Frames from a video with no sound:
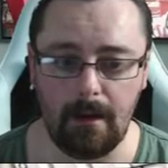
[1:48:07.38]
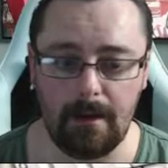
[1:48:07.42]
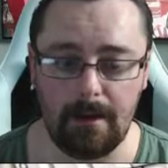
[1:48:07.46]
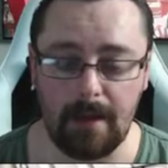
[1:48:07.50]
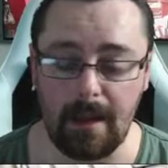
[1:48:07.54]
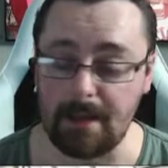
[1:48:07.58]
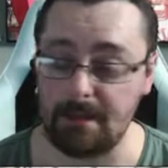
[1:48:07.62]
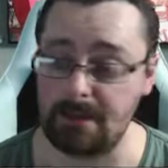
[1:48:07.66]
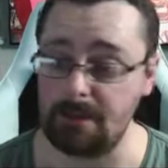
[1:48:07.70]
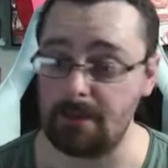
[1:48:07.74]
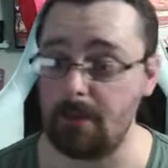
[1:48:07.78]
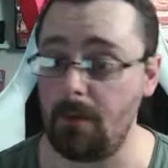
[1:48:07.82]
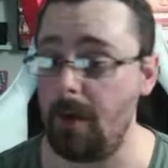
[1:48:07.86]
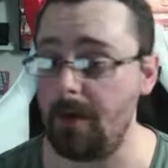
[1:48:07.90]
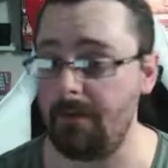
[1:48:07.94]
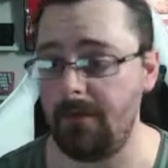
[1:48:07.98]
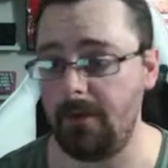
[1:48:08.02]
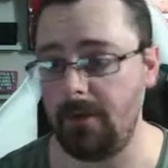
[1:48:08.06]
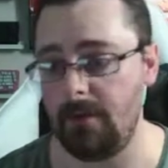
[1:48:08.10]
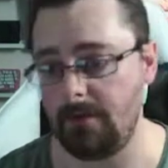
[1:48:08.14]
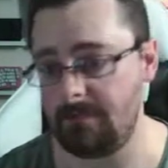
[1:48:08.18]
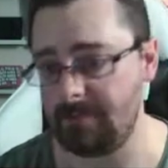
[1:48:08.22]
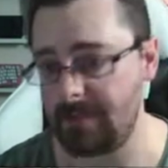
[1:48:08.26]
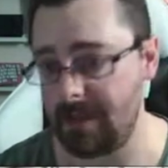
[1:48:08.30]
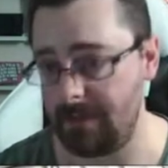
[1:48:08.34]
Yeah, so quite a
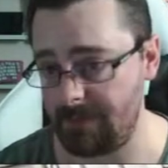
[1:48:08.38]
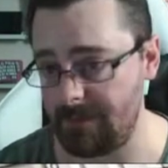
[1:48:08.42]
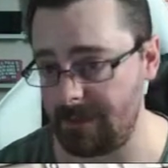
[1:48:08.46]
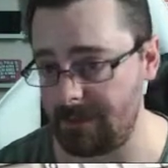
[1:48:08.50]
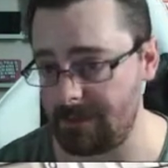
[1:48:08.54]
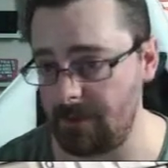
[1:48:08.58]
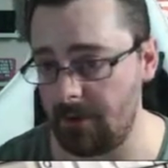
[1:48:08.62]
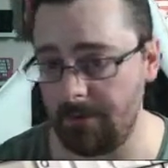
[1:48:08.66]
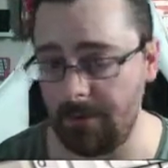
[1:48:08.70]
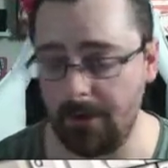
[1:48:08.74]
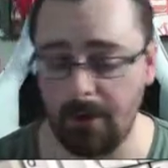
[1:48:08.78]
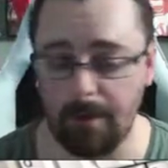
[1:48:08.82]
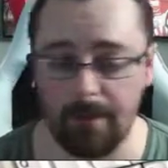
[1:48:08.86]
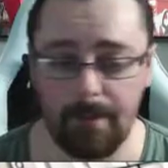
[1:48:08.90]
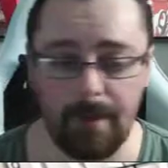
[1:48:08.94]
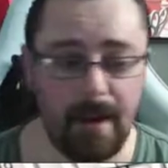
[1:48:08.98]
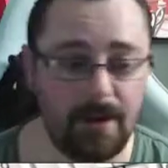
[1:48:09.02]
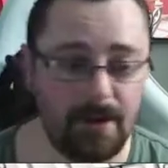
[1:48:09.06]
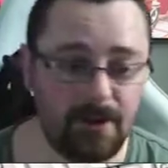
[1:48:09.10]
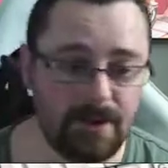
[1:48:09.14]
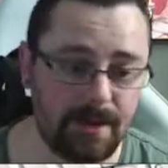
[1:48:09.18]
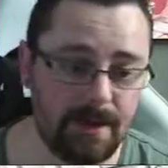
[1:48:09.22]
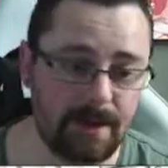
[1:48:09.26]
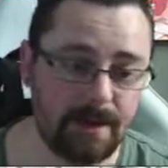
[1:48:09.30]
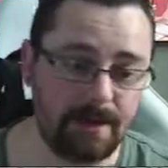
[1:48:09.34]
few sound tests coming up. I
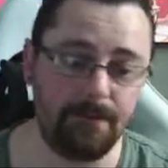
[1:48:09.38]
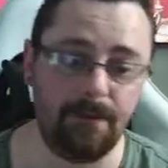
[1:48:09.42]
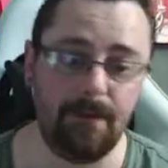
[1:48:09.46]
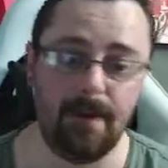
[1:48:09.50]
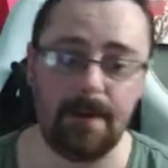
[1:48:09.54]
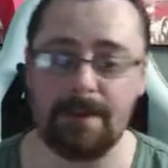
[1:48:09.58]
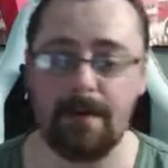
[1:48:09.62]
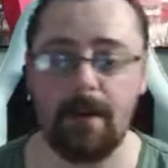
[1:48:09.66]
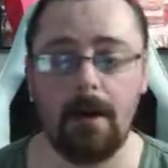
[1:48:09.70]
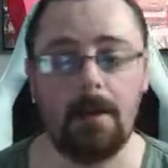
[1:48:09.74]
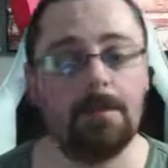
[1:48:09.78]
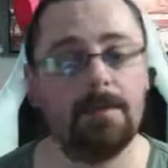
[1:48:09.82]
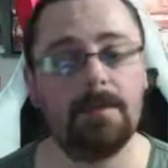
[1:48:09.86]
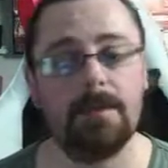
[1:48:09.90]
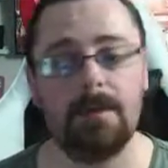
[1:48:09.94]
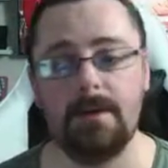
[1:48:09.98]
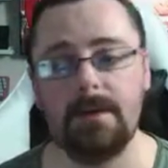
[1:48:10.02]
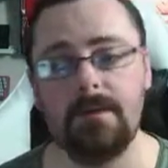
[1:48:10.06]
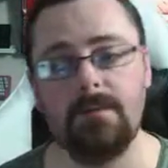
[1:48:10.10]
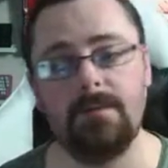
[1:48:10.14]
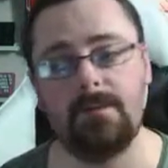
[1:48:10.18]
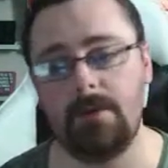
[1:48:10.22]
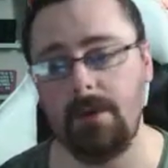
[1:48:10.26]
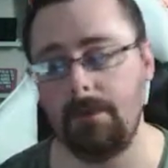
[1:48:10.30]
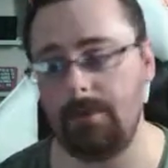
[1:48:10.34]
just need to find time to
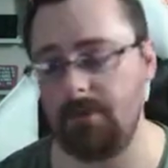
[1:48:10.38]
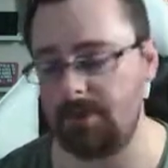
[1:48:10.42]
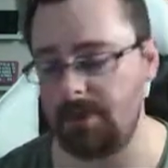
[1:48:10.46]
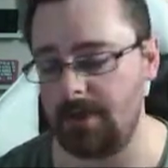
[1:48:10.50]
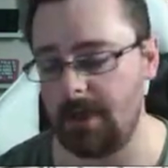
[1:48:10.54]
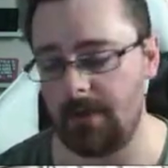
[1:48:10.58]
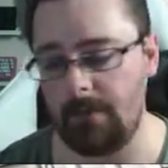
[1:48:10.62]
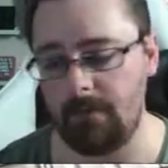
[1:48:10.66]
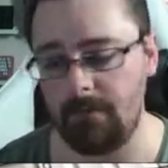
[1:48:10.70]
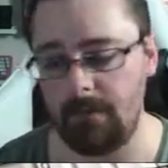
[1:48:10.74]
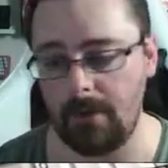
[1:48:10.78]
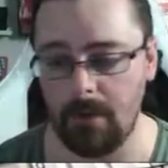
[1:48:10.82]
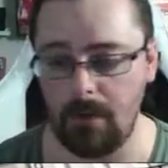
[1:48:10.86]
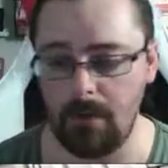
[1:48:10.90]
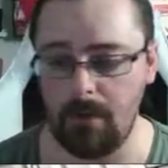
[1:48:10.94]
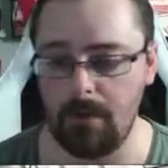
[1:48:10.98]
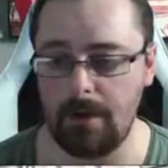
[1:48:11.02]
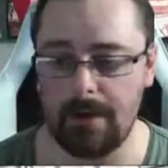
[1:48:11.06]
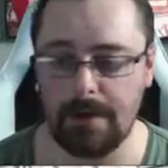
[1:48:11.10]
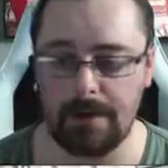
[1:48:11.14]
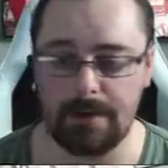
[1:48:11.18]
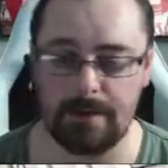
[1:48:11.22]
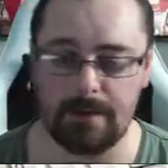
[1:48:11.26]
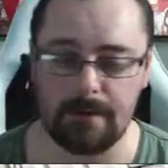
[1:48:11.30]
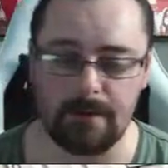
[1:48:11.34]
double check the
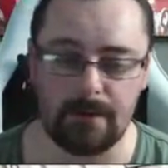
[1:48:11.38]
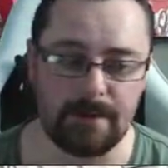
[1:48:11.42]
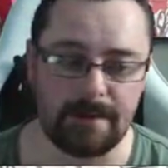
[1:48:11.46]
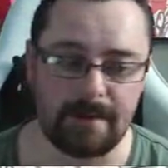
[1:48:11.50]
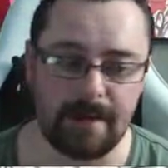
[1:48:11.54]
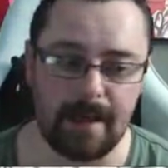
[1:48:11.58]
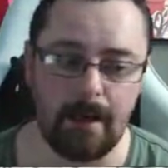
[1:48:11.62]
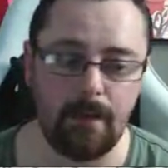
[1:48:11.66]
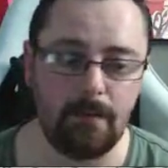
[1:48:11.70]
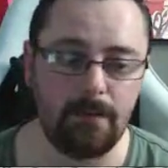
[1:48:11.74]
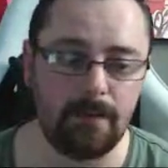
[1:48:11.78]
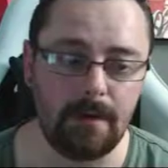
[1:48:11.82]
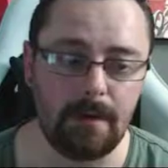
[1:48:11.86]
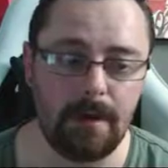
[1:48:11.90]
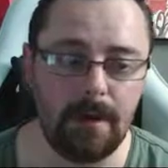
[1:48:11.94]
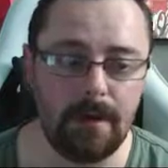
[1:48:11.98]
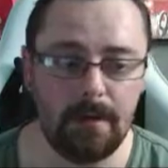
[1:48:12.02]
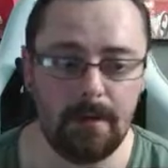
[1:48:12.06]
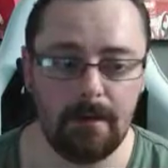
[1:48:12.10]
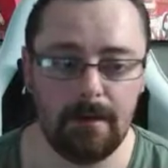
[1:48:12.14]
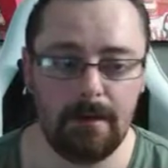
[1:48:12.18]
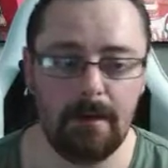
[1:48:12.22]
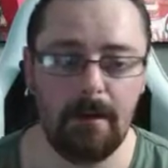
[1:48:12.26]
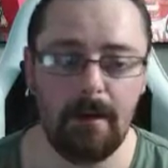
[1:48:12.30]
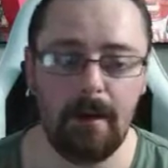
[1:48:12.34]
recordings and sound,
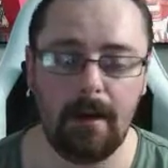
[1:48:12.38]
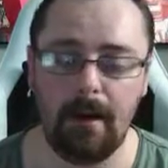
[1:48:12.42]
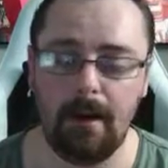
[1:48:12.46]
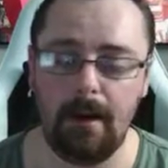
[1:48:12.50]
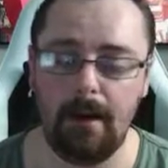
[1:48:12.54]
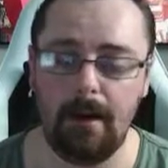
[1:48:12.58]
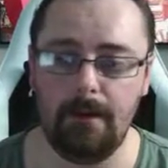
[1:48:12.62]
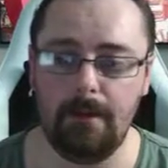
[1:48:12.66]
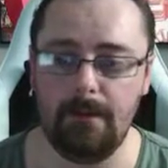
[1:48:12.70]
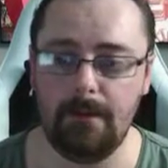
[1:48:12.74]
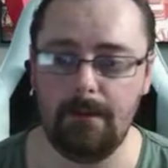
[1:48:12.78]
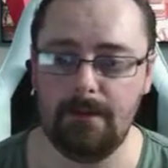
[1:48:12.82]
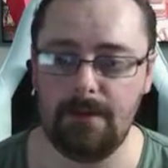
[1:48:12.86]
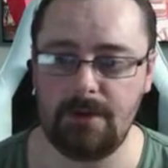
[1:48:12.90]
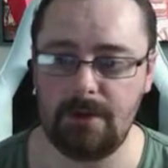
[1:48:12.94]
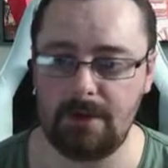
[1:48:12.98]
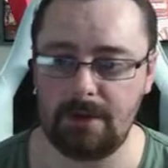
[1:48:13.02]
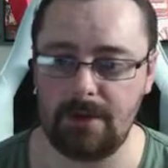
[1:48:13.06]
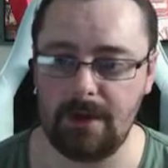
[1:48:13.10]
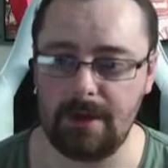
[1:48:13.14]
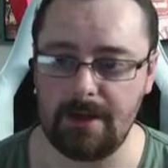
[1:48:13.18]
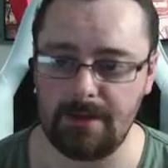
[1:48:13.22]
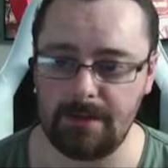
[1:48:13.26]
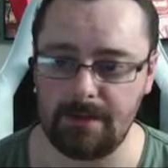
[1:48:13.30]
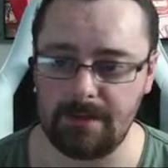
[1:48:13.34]
to
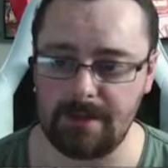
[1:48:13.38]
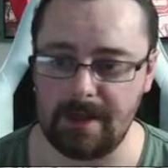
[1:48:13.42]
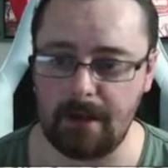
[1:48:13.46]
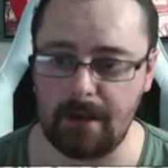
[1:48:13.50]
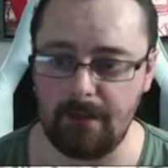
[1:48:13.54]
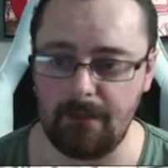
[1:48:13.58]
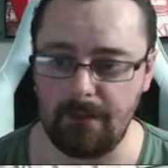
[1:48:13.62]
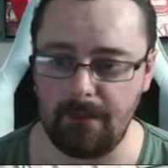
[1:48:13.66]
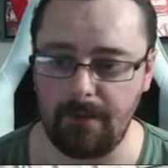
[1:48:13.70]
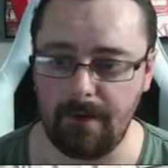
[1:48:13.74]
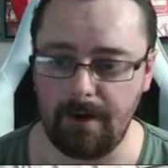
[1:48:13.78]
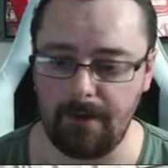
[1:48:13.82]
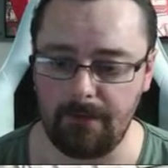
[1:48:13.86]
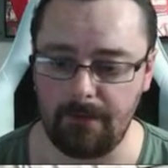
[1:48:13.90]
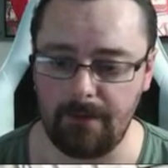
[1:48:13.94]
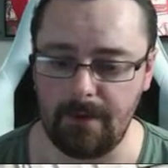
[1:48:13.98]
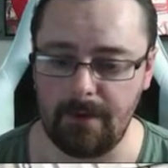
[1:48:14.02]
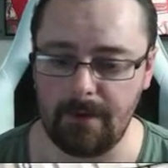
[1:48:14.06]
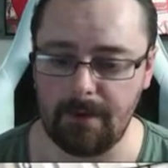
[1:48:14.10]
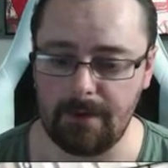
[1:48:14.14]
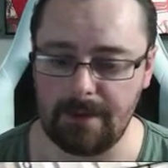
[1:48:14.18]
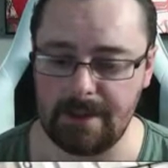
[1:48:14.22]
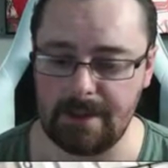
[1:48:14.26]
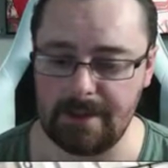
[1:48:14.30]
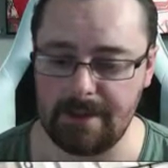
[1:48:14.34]
change some sound
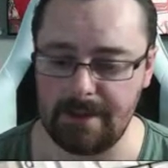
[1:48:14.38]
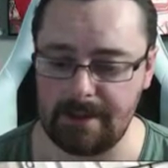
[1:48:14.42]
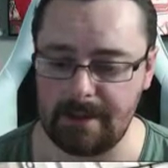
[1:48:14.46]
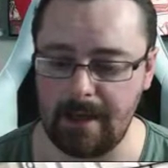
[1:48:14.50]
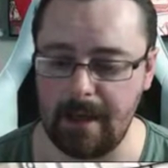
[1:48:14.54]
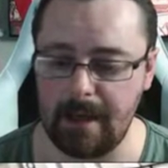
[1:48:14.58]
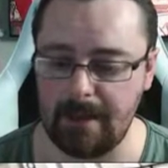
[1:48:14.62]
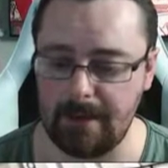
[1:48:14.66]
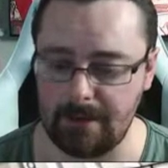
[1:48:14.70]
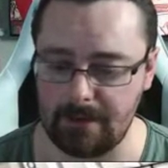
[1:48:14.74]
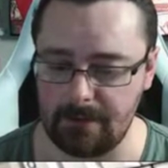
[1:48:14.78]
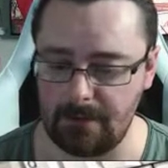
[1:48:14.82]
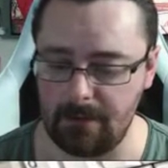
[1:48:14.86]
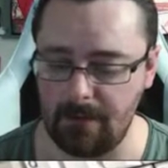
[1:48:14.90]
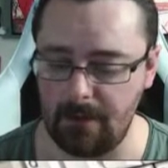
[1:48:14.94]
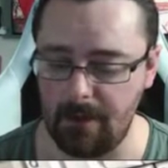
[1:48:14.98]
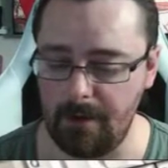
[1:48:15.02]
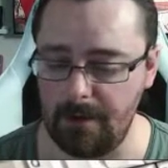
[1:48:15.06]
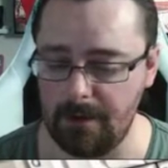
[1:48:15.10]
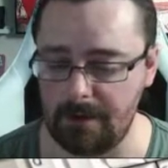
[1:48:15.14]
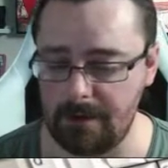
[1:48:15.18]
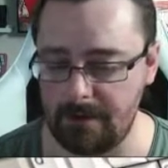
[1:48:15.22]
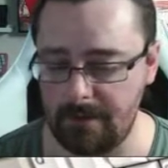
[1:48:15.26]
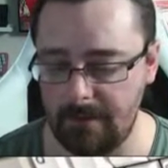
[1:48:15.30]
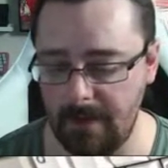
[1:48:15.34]
frequencies and settings on those.